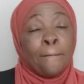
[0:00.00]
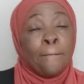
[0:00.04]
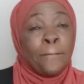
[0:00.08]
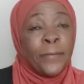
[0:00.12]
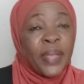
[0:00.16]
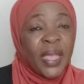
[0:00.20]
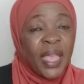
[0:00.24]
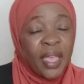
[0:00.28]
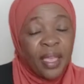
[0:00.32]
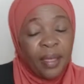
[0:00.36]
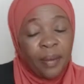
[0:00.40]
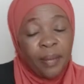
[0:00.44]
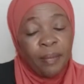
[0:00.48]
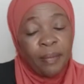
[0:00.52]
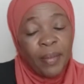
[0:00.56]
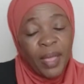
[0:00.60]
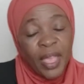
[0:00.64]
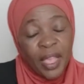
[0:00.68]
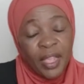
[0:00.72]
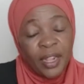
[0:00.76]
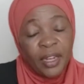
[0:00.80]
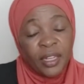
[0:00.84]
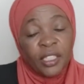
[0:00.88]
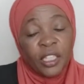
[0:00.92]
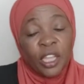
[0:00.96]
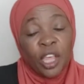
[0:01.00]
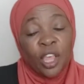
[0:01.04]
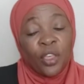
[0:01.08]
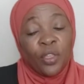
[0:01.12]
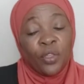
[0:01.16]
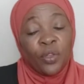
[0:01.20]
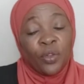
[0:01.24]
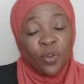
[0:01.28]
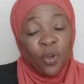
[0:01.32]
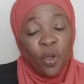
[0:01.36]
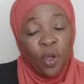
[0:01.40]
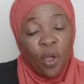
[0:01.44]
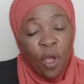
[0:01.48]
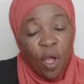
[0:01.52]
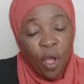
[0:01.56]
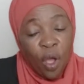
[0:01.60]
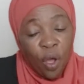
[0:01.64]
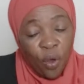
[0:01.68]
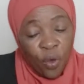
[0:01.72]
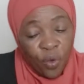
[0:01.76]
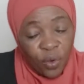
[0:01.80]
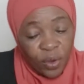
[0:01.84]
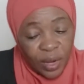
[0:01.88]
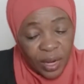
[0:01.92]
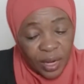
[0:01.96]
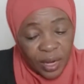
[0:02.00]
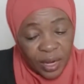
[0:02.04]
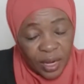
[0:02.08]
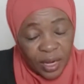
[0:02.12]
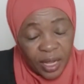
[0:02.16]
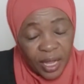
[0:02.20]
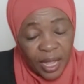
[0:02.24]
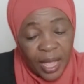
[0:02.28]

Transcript: B means you own